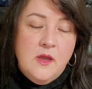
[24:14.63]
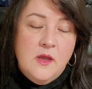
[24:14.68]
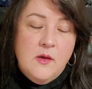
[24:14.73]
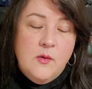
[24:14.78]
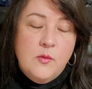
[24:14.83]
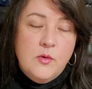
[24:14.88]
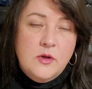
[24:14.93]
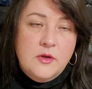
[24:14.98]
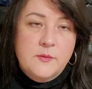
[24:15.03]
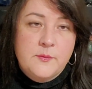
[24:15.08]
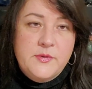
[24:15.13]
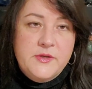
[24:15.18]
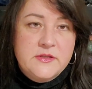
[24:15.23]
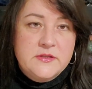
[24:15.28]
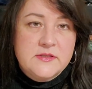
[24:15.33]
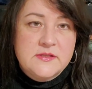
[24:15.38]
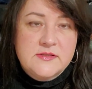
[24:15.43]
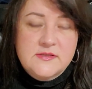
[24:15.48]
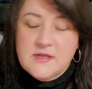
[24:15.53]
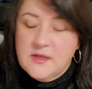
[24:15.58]
what could be in
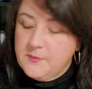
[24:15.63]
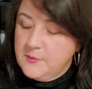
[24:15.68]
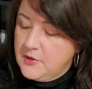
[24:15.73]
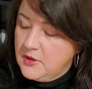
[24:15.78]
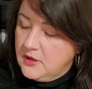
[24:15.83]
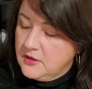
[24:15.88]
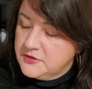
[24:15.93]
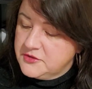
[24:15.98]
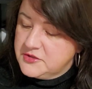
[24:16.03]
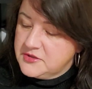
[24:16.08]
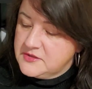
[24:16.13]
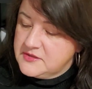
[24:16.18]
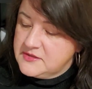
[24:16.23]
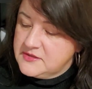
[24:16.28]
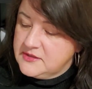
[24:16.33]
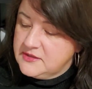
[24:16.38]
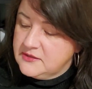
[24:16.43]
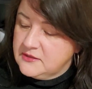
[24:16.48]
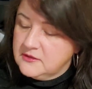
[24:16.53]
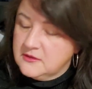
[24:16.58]
the subconscious
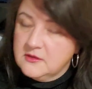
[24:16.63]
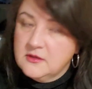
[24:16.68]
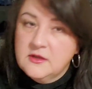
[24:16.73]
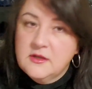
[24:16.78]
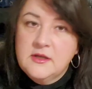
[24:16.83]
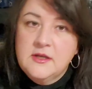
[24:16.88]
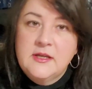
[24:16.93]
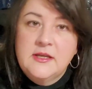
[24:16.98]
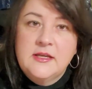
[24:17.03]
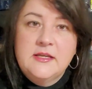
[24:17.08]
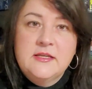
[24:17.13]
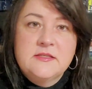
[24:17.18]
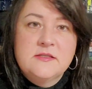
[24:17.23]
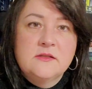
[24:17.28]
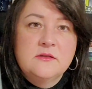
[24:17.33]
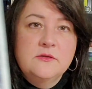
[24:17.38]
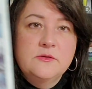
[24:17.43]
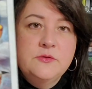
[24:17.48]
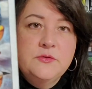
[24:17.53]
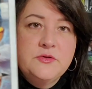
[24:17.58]
here is
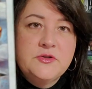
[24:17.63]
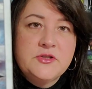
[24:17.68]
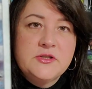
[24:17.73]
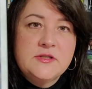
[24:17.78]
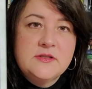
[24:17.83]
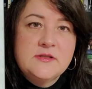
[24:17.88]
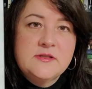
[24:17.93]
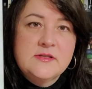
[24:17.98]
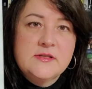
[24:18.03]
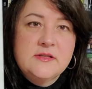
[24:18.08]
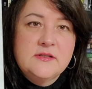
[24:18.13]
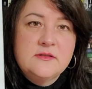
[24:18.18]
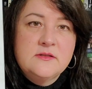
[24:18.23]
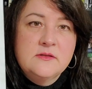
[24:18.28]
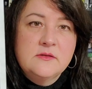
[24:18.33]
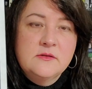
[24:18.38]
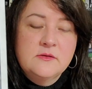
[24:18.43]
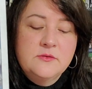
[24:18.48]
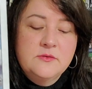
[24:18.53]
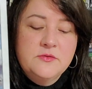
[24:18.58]
illusions and
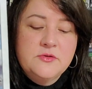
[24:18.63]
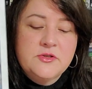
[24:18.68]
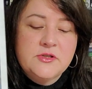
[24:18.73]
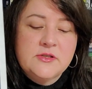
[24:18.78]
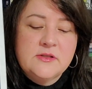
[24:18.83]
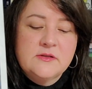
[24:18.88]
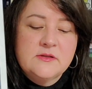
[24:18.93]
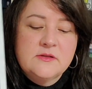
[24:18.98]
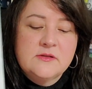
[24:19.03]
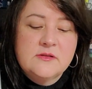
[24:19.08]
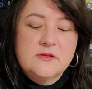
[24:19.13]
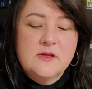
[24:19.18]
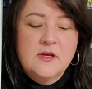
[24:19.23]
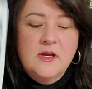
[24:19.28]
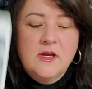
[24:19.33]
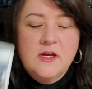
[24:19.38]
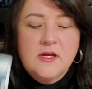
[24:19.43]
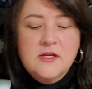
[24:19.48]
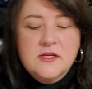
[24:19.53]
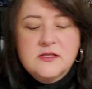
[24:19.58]
delusions.
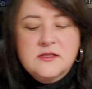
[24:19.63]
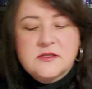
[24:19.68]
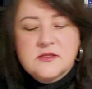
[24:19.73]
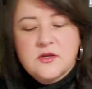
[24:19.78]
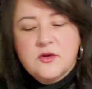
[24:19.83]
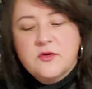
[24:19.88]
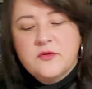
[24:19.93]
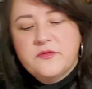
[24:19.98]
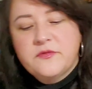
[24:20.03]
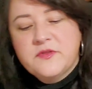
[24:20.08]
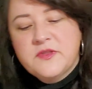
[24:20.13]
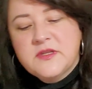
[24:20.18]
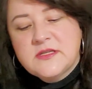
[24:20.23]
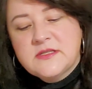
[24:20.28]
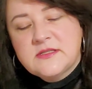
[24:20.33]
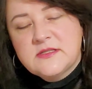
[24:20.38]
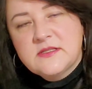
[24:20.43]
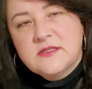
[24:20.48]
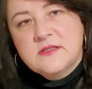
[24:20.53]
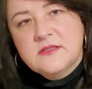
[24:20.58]
So if
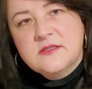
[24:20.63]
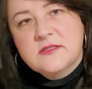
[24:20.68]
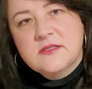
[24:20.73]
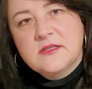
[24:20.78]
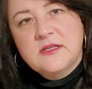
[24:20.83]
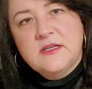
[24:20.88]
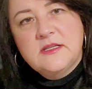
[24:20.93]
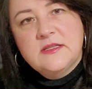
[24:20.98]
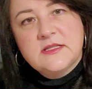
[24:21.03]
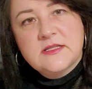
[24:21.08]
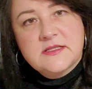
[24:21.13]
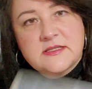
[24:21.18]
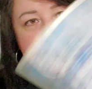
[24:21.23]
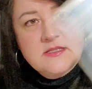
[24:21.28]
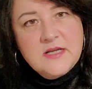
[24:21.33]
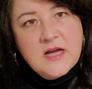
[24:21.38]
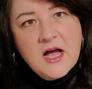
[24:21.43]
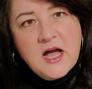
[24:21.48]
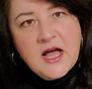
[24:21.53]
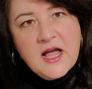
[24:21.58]
this is in the
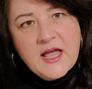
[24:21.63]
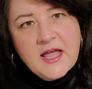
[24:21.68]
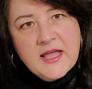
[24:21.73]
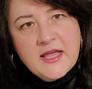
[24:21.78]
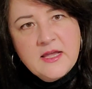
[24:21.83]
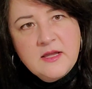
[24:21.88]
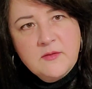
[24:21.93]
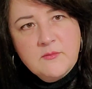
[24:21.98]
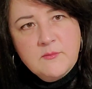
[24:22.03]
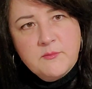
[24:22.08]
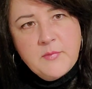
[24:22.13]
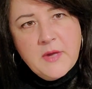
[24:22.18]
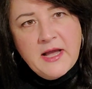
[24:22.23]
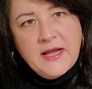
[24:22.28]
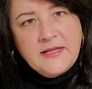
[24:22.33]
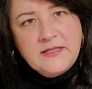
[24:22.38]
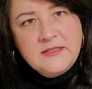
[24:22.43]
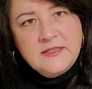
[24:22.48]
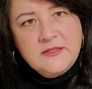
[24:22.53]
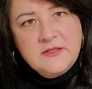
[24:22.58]
sky,
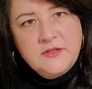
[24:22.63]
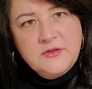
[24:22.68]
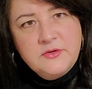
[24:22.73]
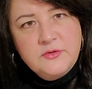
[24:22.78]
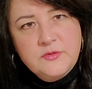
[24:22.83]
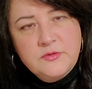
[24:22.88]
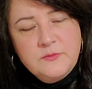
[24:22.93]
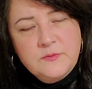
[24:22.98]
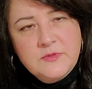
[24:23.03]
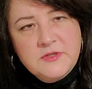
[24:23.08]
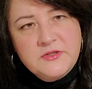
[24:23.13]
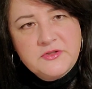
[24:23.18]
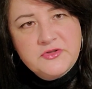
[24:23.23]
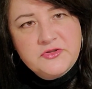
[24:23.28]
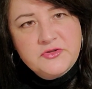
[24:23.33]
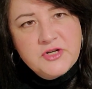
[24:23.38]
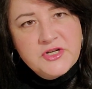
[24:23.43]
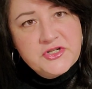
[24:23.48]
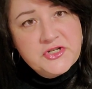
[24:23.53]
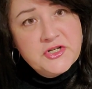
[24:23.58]
Biden and the new
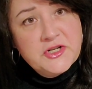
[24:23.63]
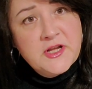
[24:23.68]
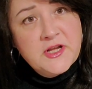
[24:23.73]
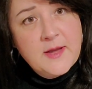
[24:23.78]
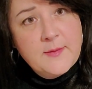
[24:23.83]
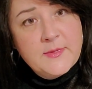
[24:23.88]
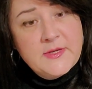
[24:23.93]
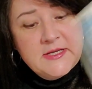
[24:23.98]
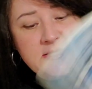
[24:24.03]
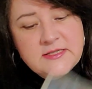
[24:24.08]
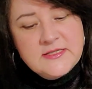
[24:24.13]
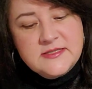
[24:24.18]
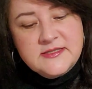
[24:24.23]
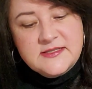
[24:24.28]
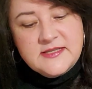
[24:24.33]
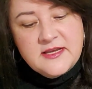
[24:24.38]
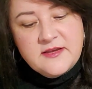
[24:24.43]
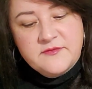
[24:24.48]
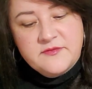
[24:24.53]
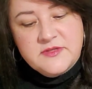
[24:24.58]
administration coming in to
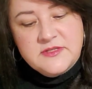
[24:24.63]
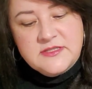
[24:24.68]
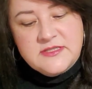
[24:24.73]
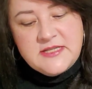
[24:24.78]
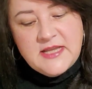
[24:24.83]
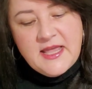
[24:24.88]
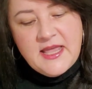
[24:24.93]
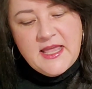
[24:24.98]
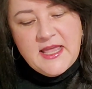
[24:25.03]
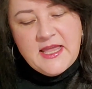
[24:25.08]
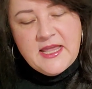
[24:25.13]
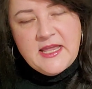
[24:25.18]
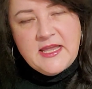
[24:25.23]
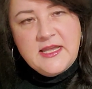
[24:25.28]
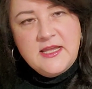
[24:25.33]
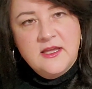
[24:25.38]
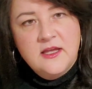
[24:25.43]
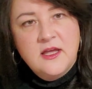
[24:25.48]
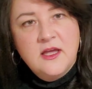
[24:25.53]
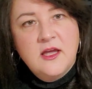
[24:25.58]
save the
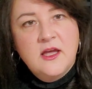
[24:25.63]
day,